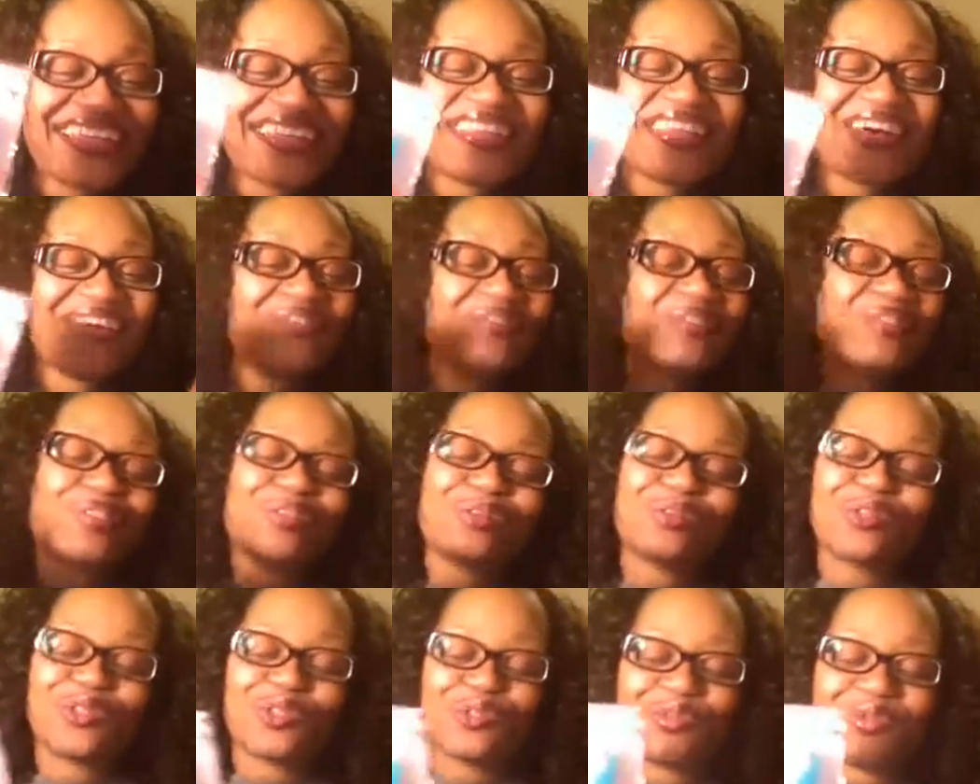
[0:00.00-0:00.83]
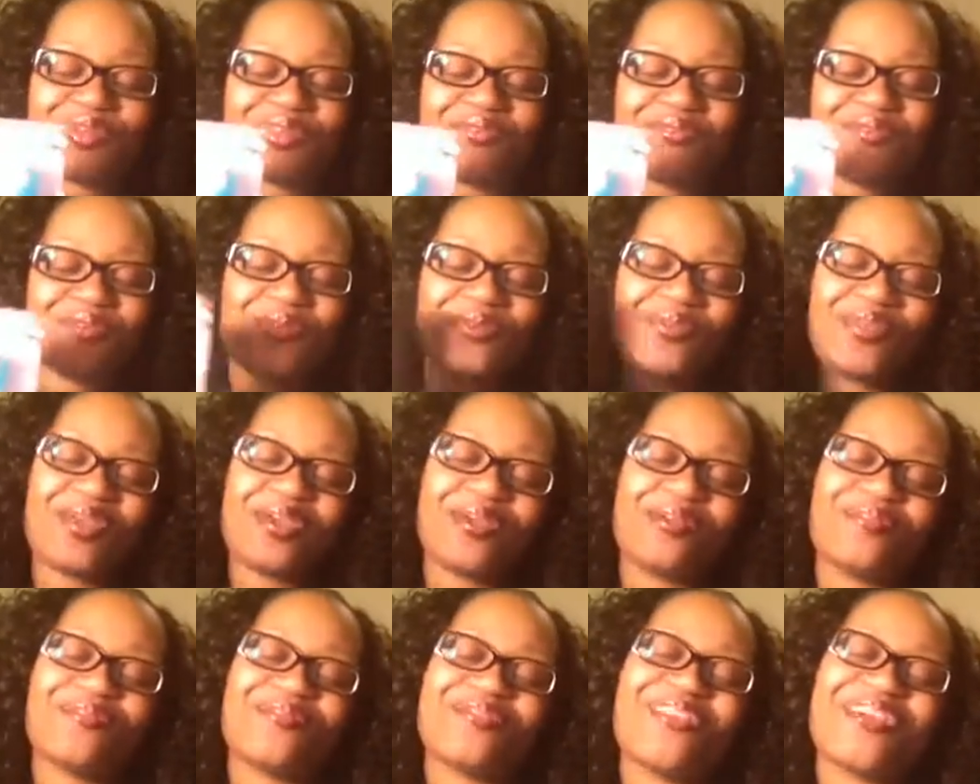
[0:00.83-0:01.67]
That was so sweet of you.
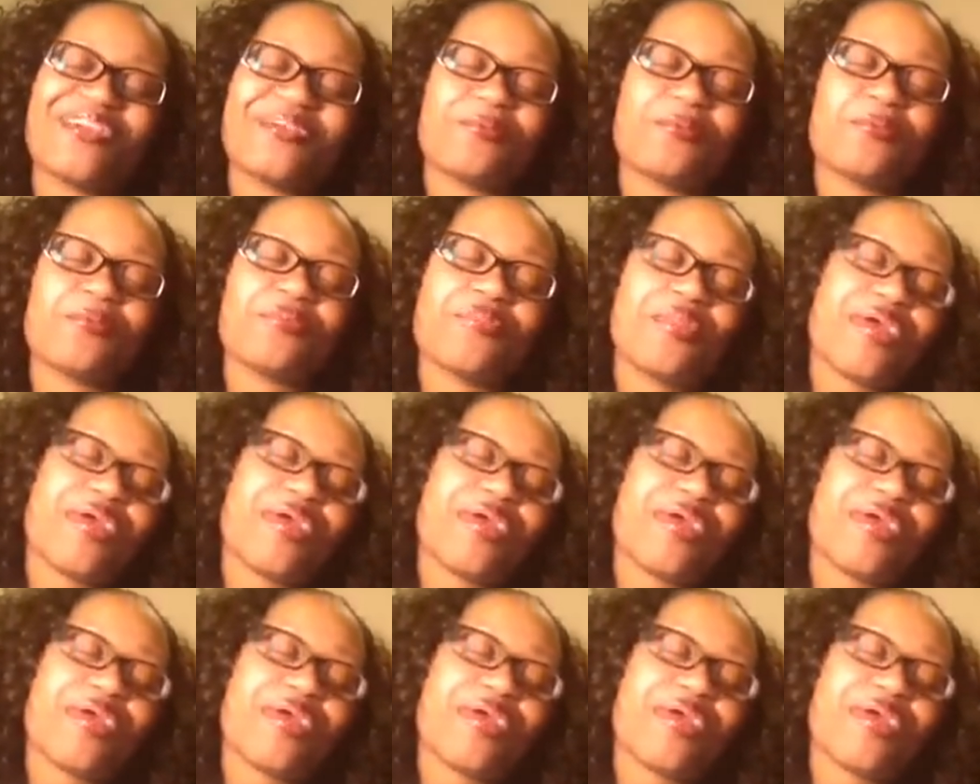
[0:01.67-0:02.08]
Thank you, thank you,